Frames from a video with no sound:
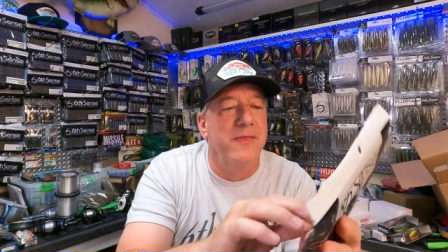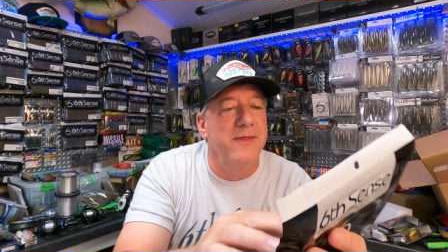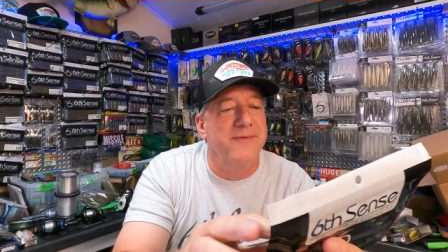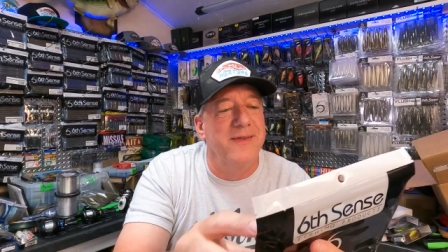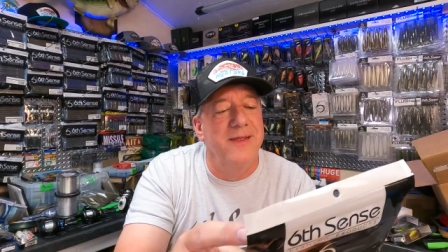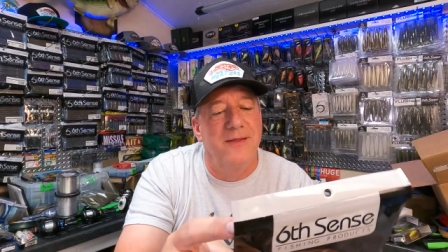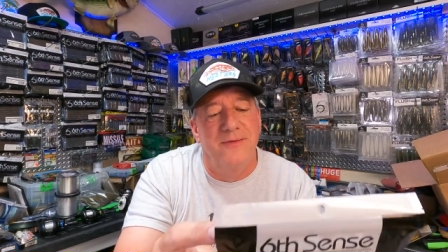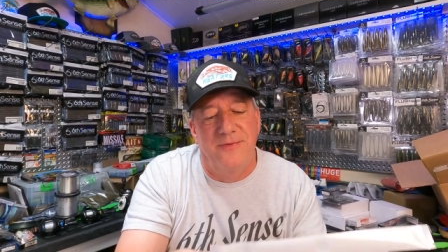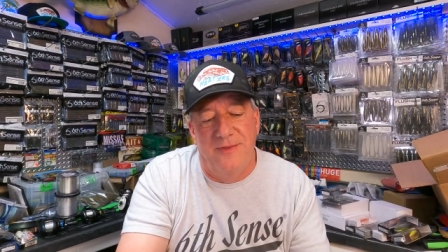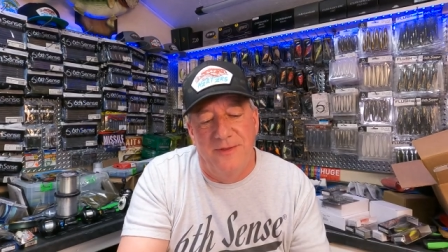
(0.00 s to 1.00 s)
This
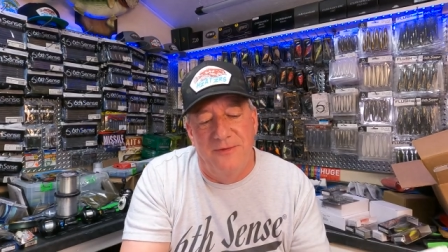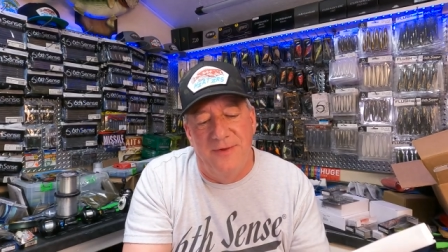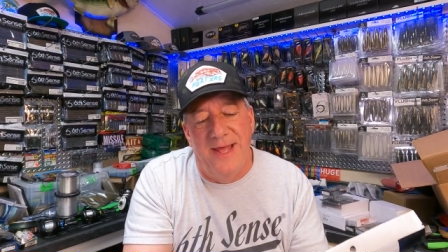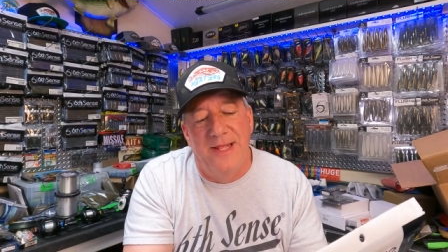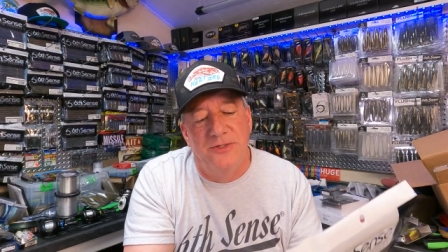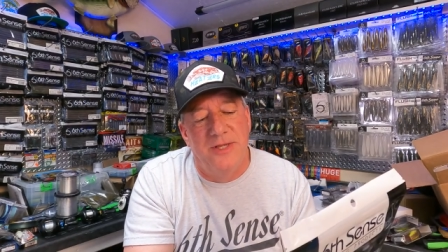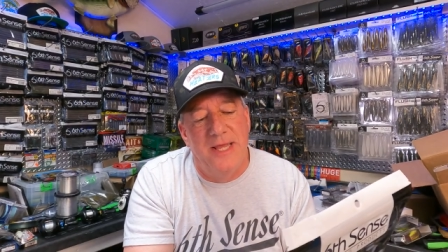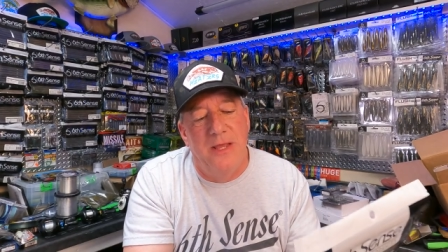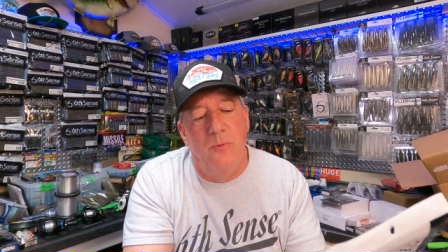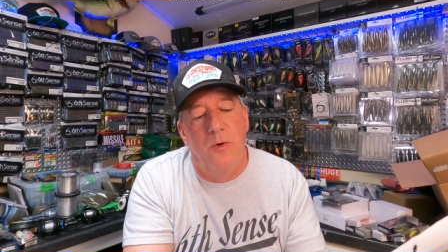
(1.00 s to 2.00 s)
is the Divine
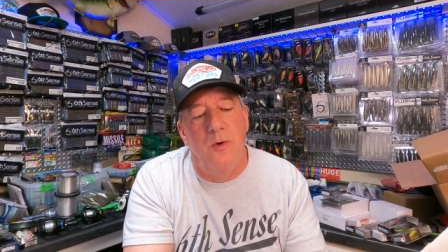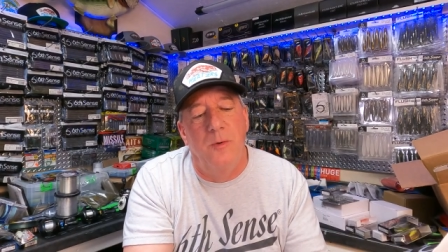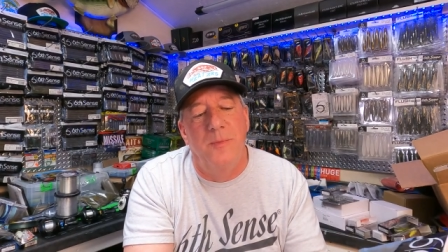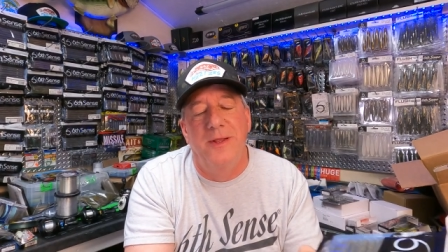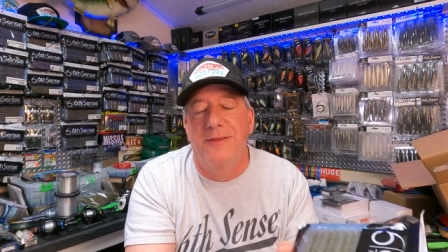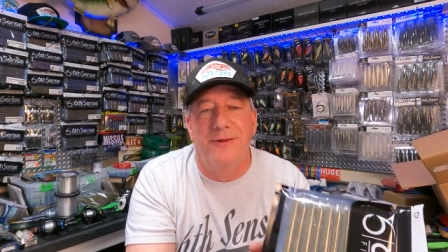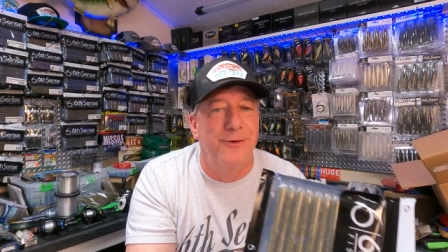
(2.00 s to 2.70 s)
Shaky Worm and the